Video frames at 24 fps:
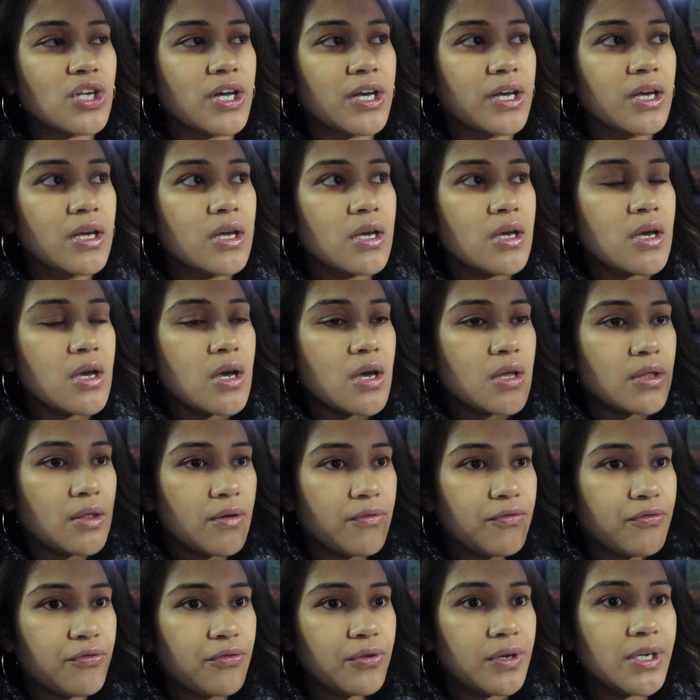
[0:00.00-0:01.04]
Like the
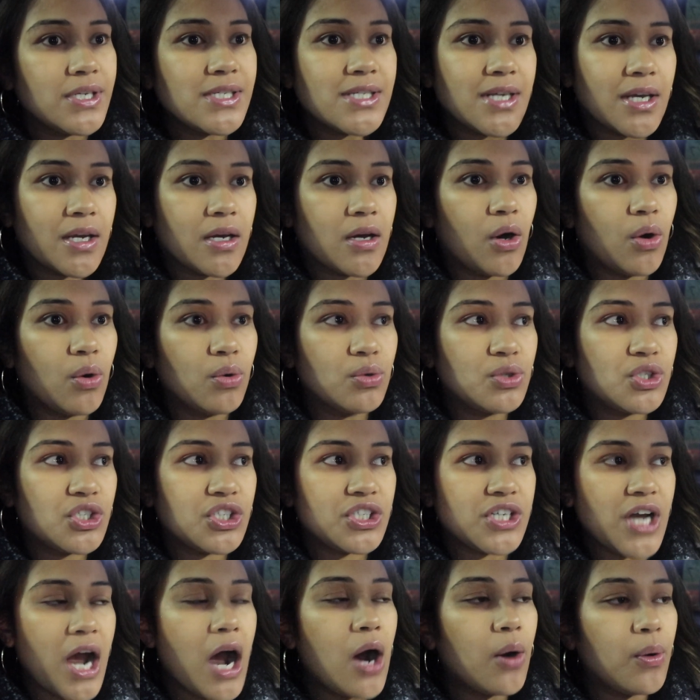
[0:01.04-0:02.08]
freezing cold
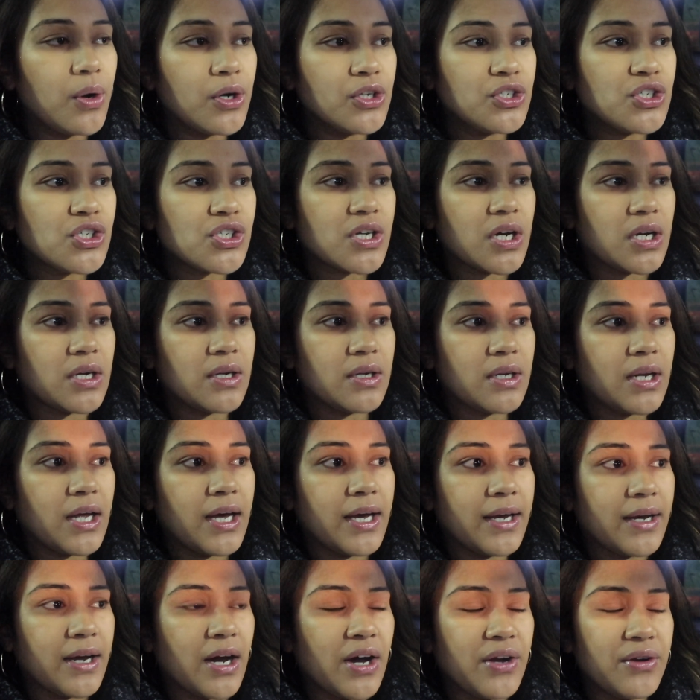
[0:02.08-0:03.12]
shower just kind of
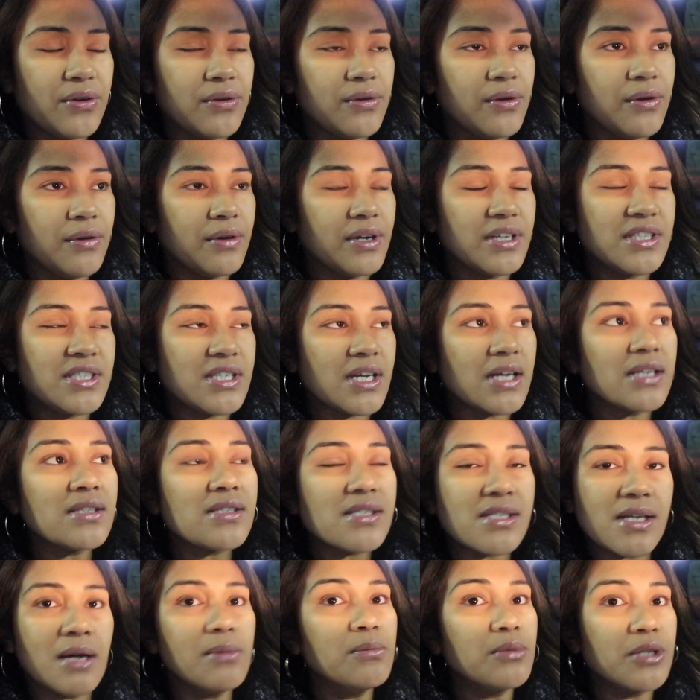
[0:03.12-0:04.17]
like, I don't know, it done
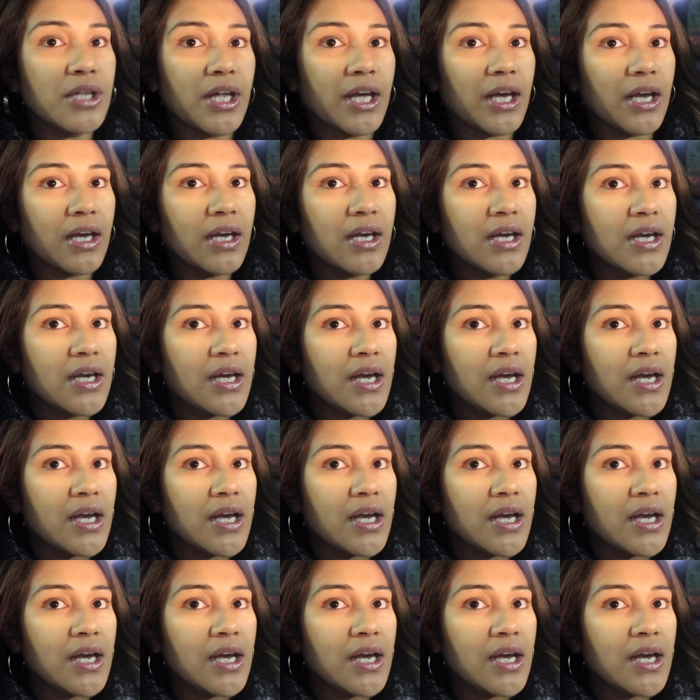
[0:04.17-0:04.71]
something.